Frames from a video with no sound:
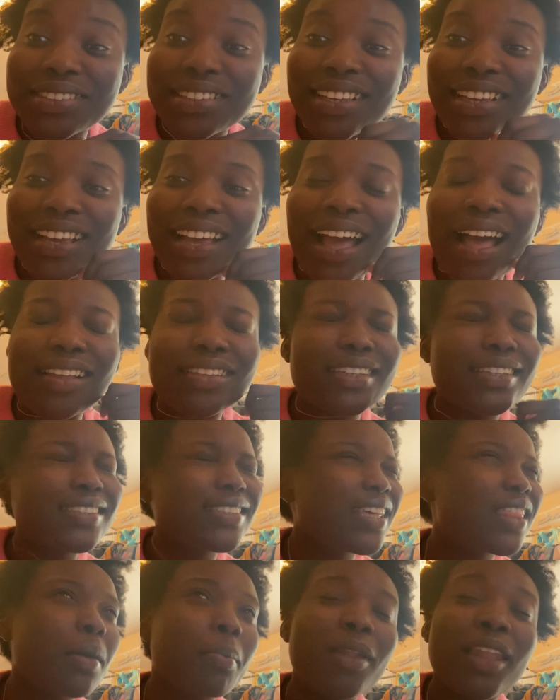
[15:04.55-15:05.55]
I was going to
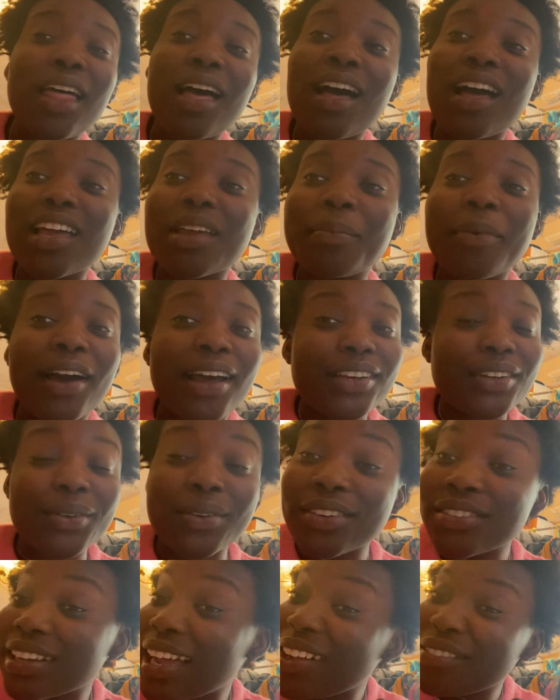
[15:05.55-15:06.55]
say the block, but I don't
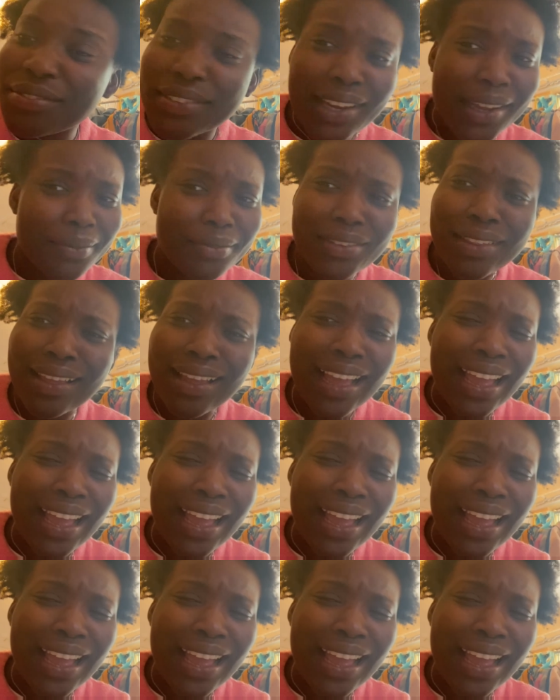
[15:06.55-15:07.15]
have time for that.